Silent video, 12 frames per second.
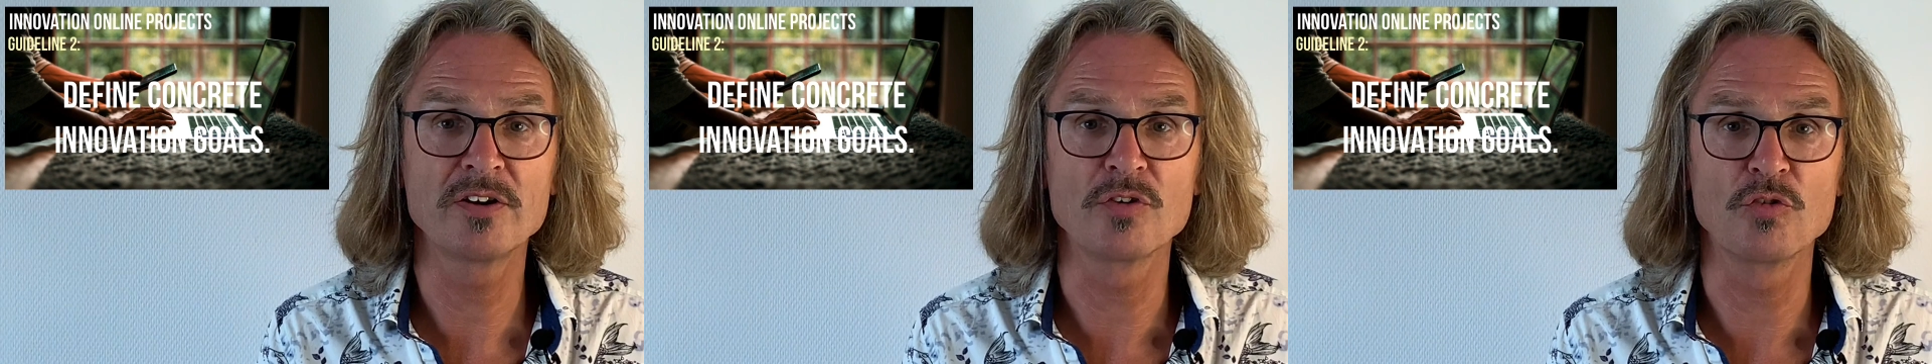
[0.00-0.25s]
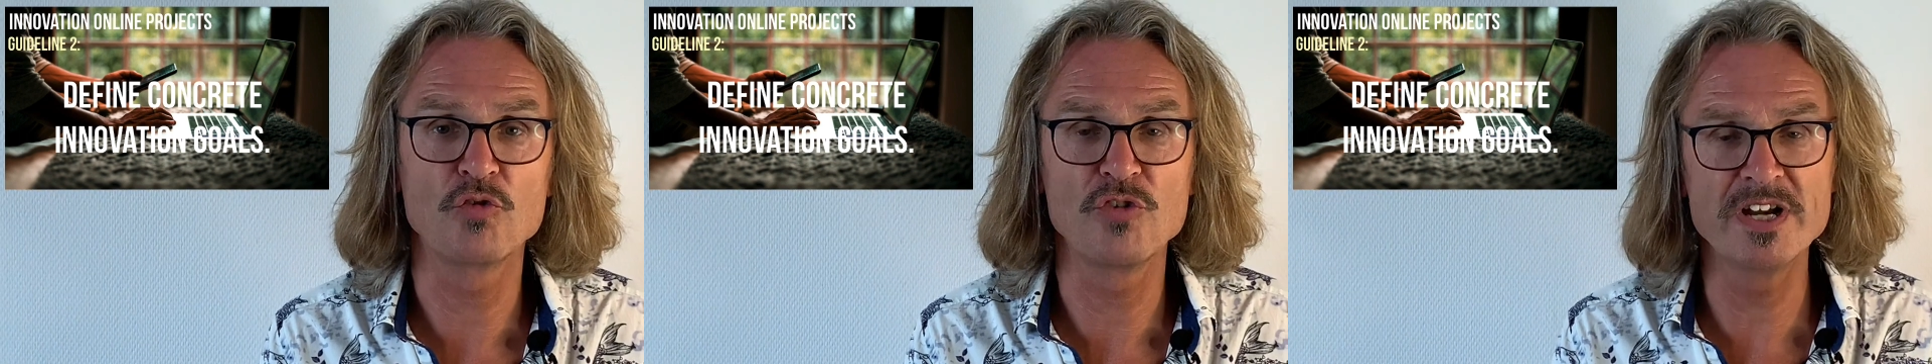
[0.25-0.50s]

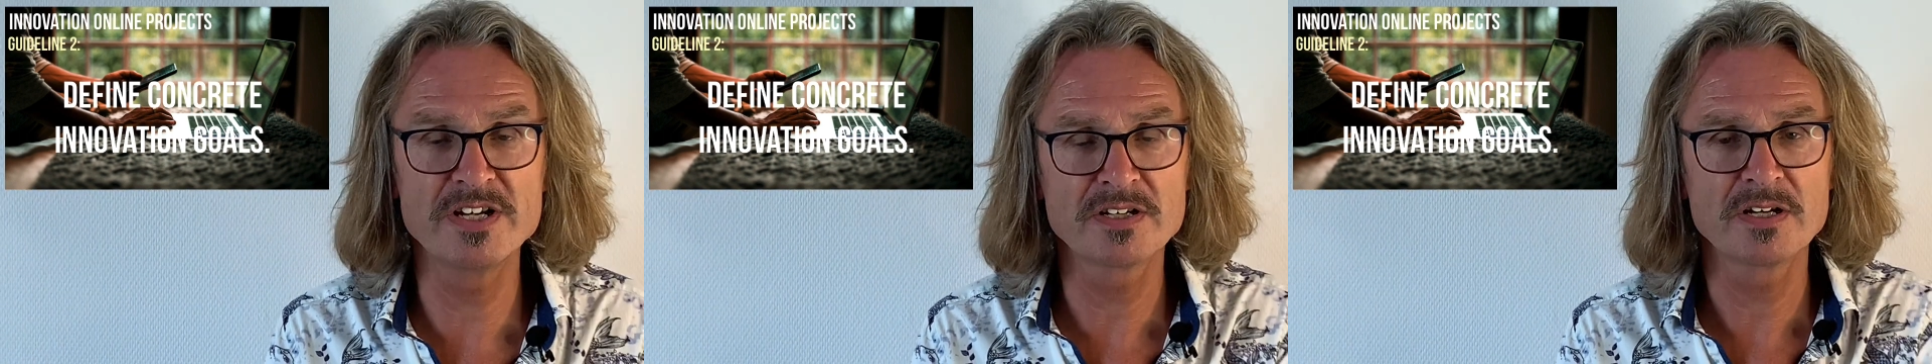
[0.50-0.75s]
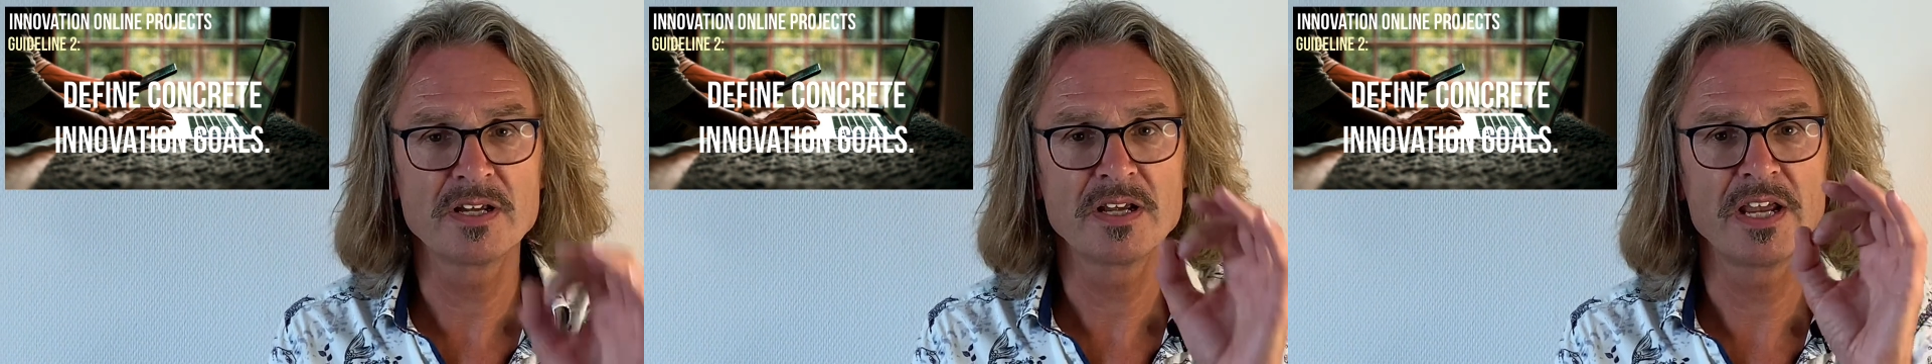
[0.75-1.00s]
concrete
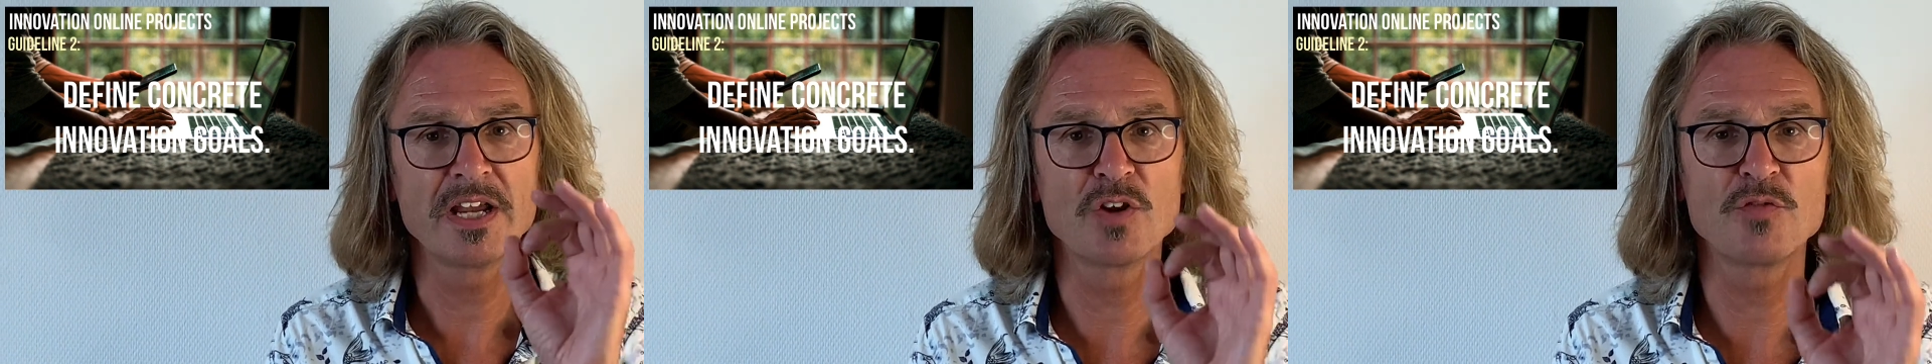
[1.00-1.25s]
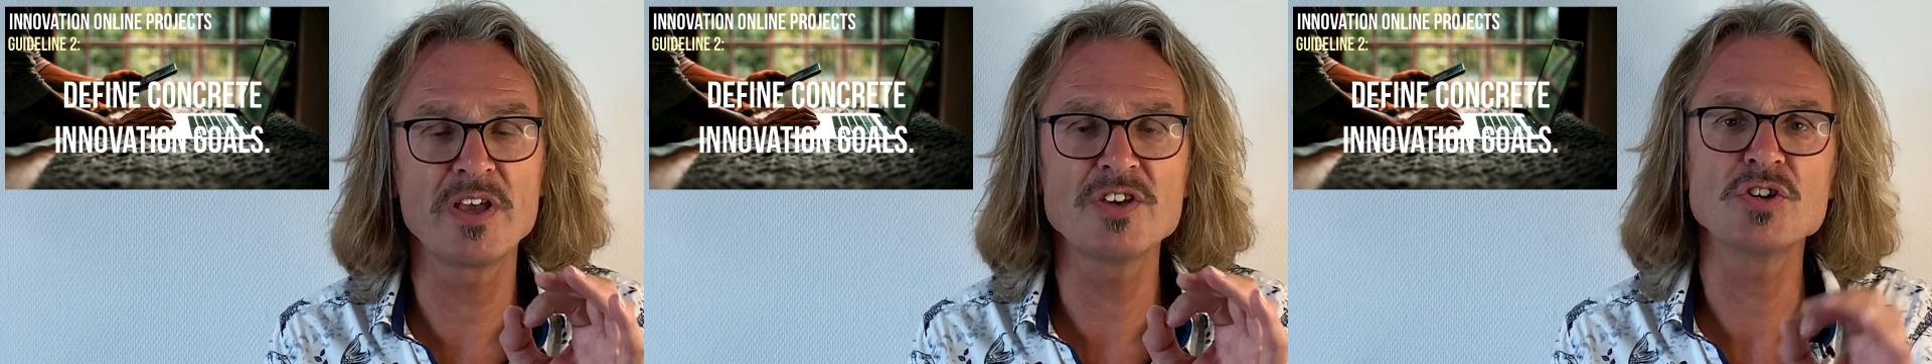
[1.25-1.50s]

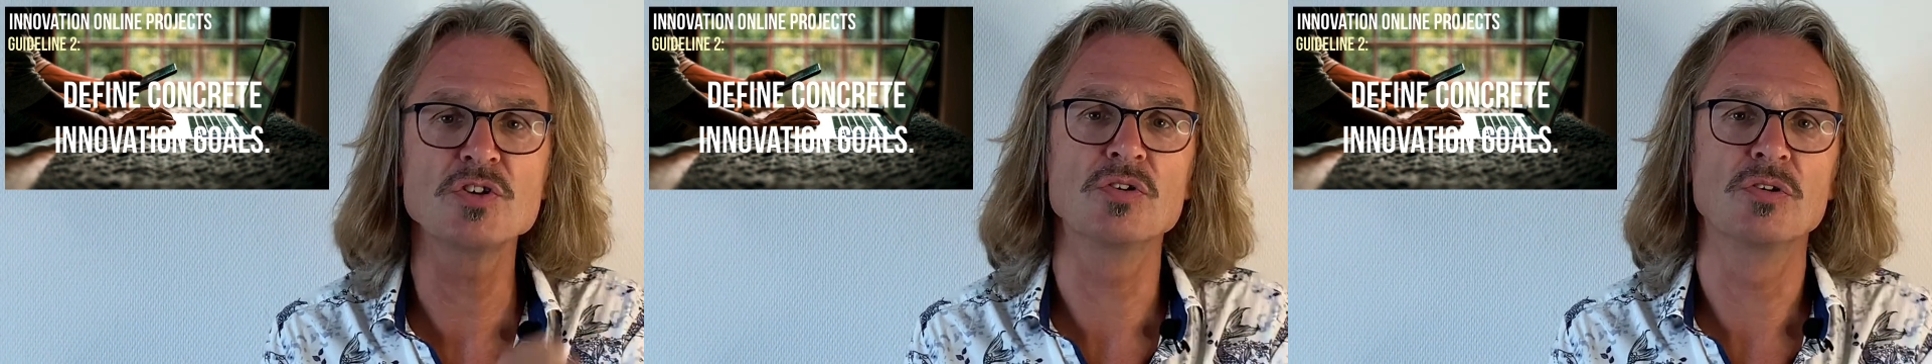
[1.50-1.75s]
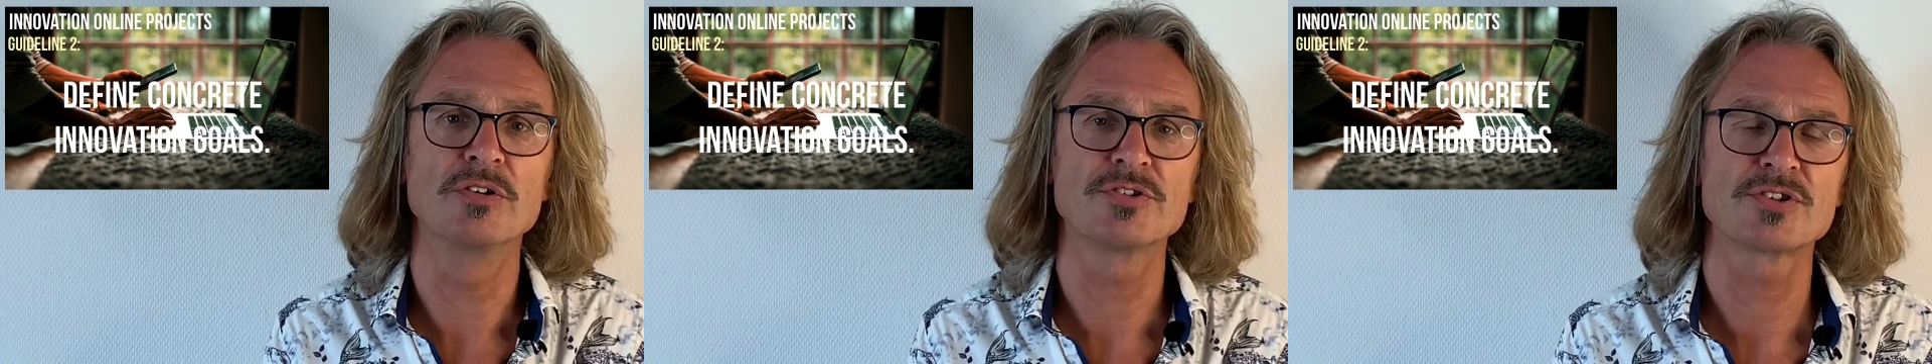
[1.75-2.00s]
innovation
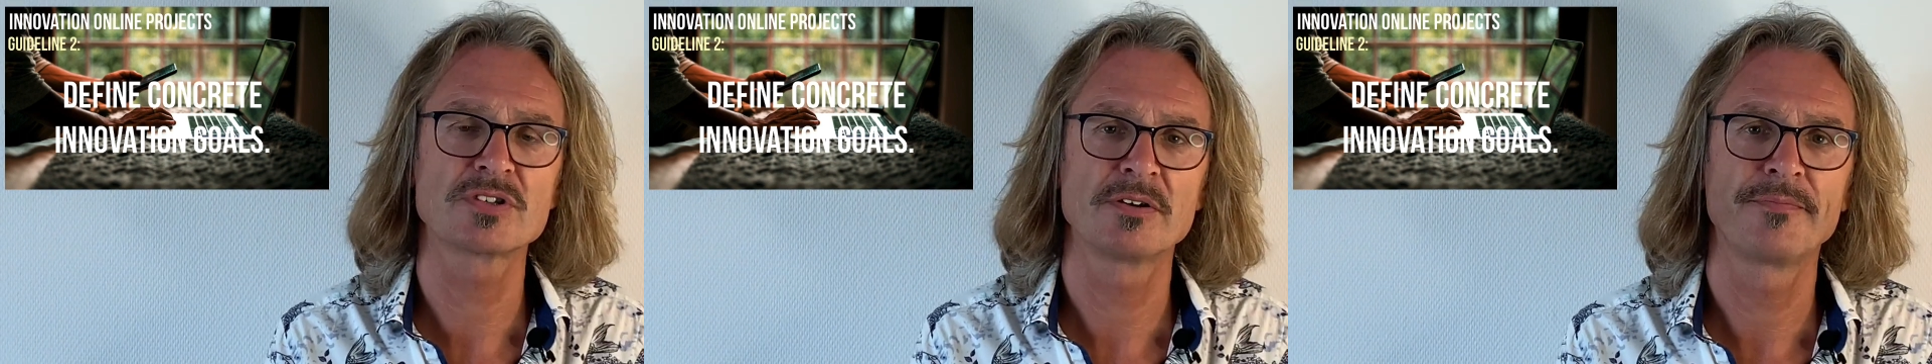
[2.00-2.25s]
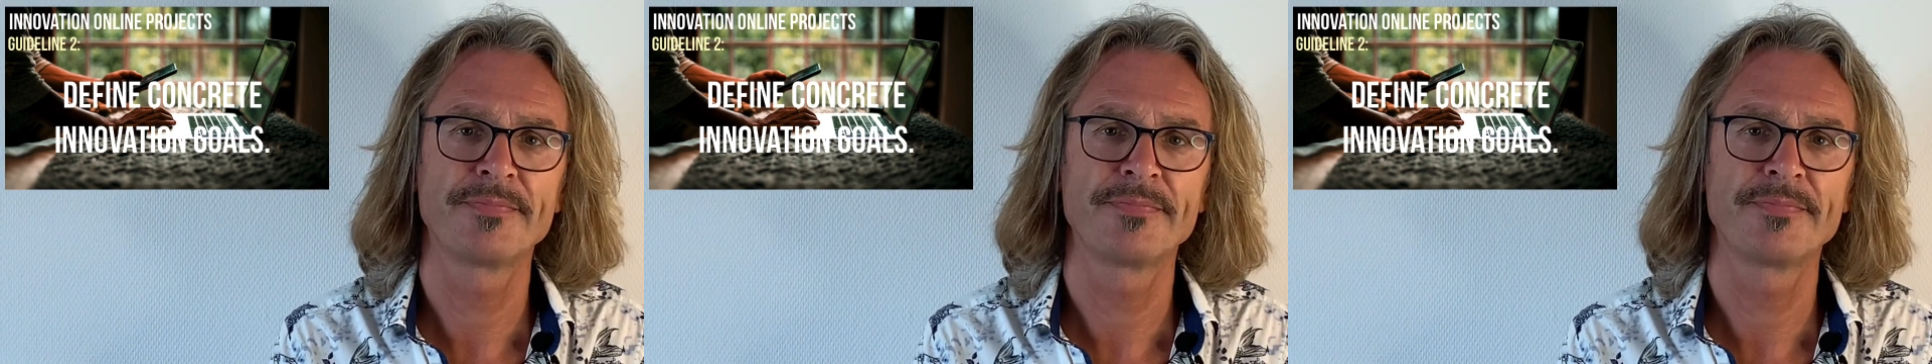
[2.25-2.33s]
goals.